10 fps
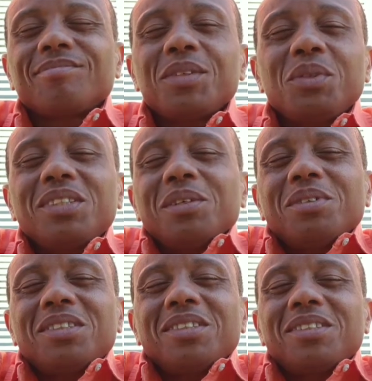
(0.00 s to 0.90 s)
it
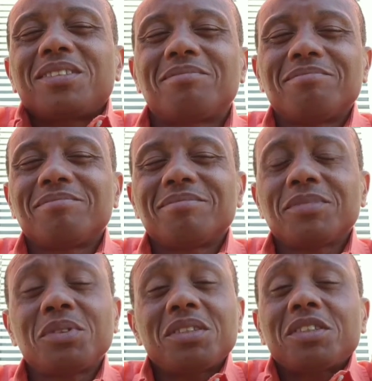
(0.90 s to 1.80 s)
was
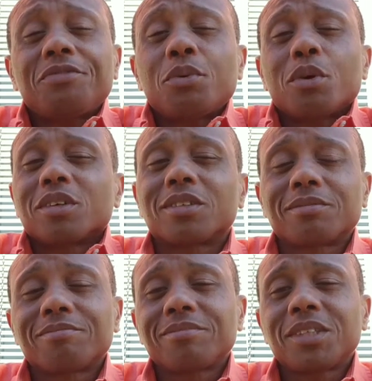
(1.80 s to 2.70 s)
just a fork.
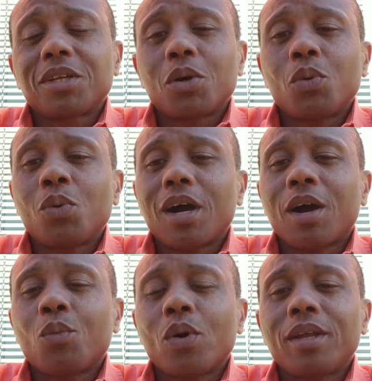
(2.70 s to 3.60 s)
You know,
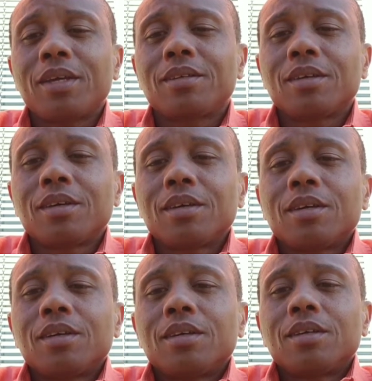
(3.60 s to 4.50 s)
I wanted
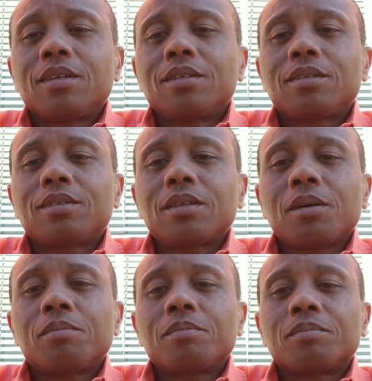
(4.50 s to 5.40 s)

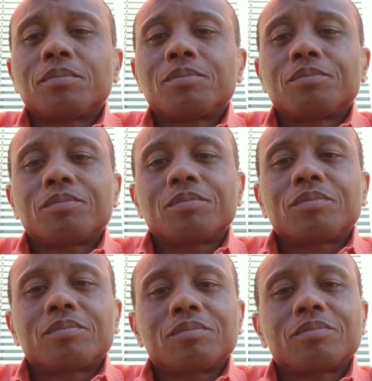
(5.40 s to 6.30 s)
some
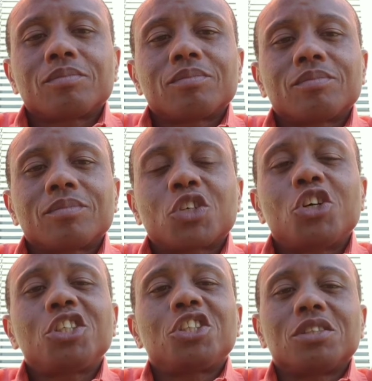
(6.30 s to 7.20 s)

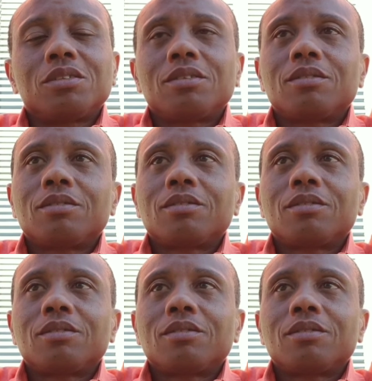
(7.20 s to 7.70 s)
cushion